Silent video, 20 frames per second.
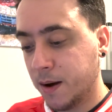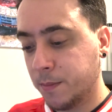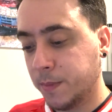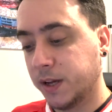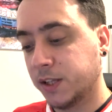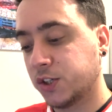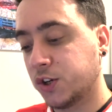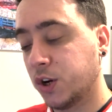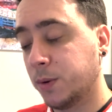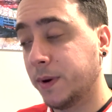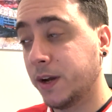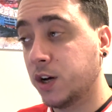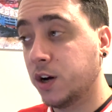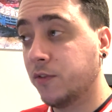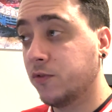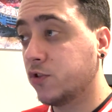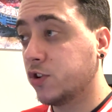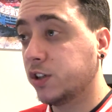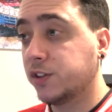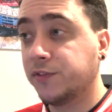It's going to be
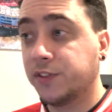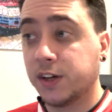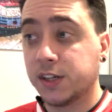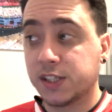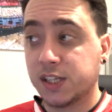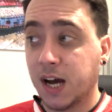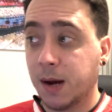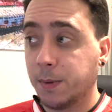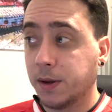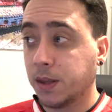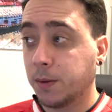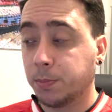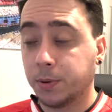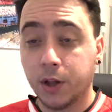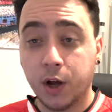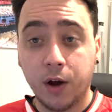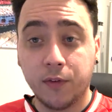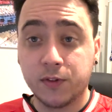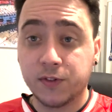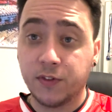Coventry's first time in the
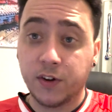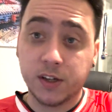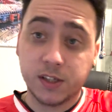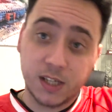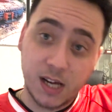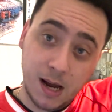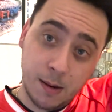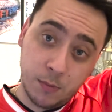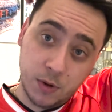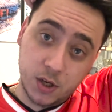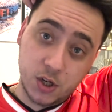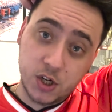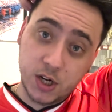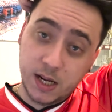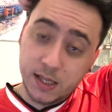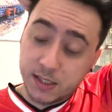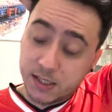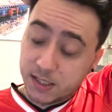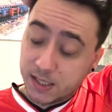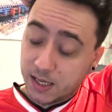playoffs, first time with a
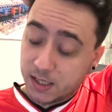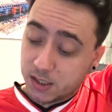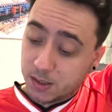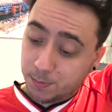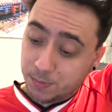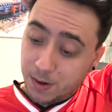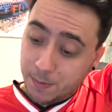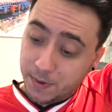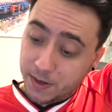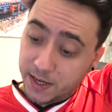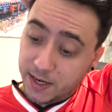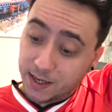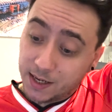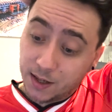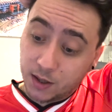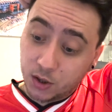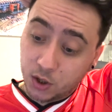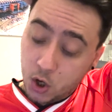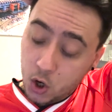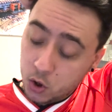chance to get to the Premier League in
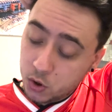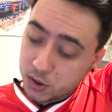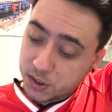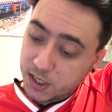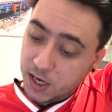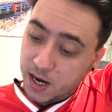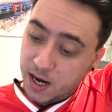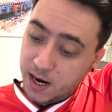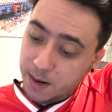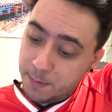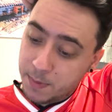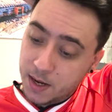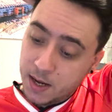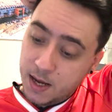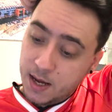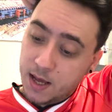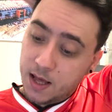a long time.